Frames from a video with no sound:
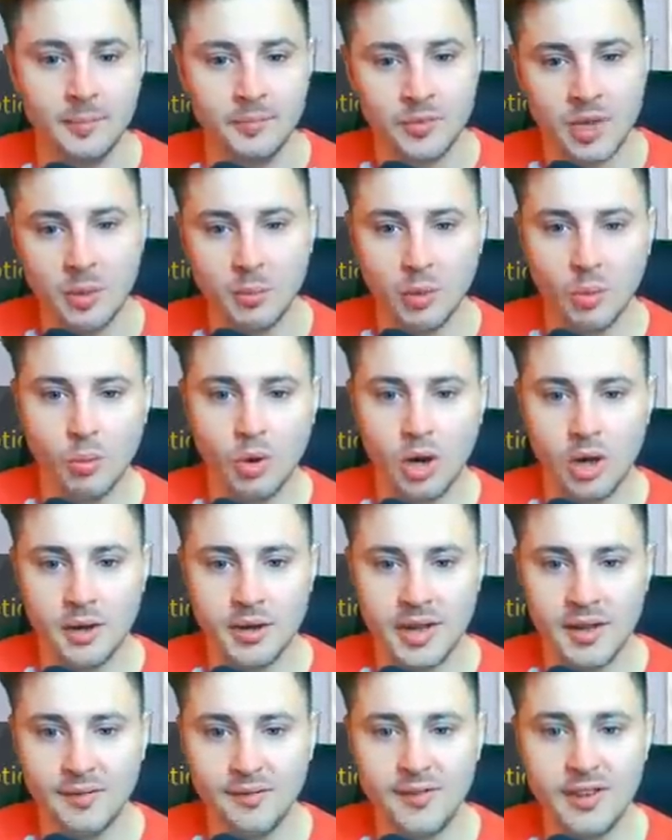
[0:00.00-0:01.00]
Number one,
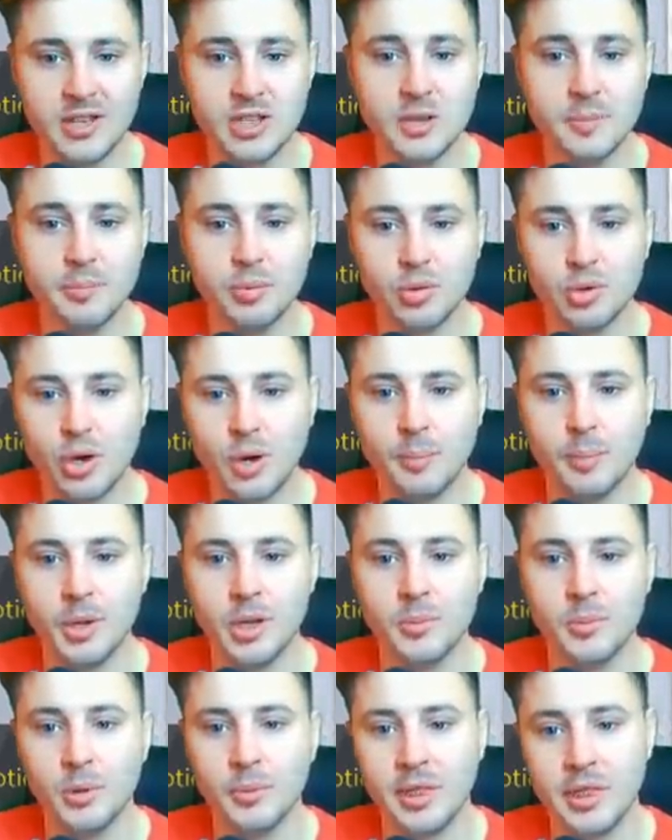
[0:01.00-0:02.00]
they fixed a
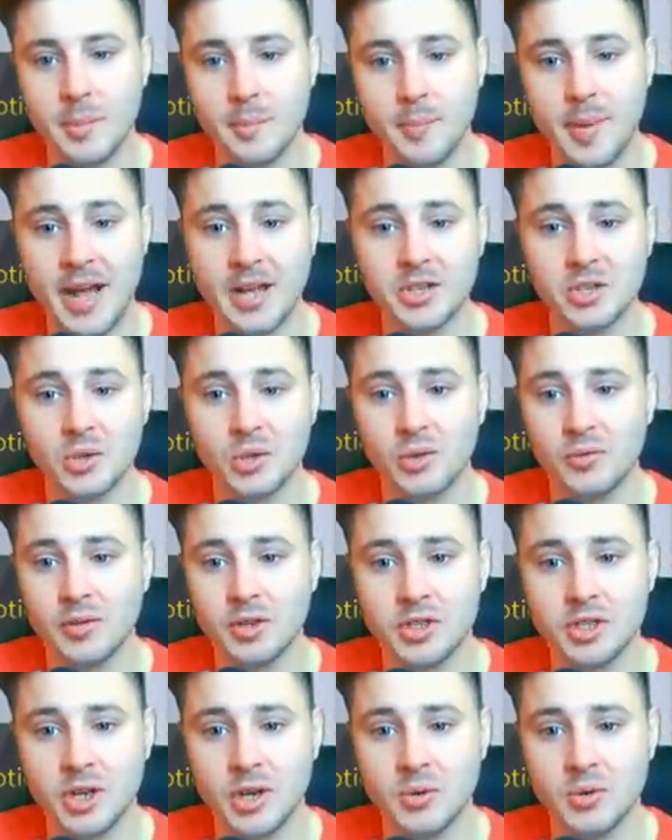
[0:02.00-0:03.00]
problem with the battle
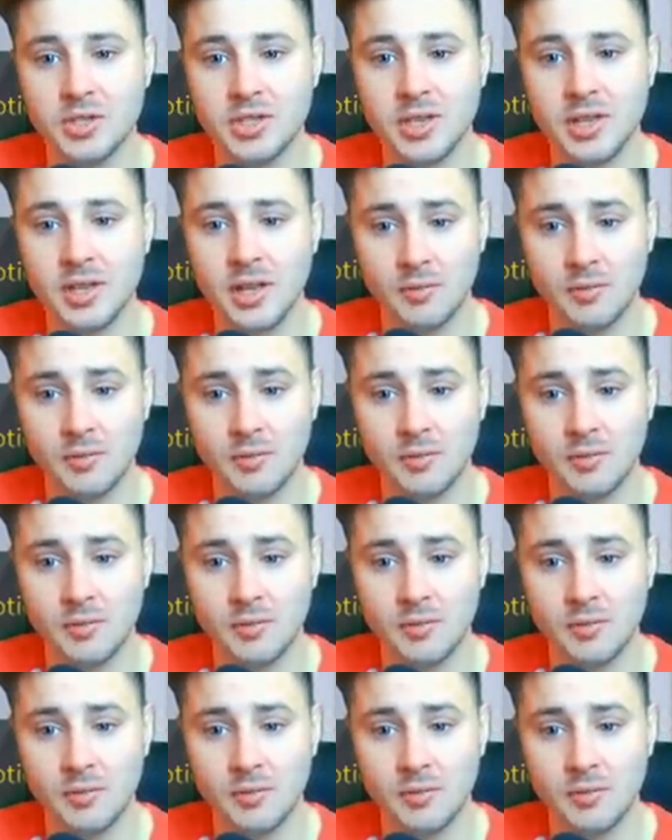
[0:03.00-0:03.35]
result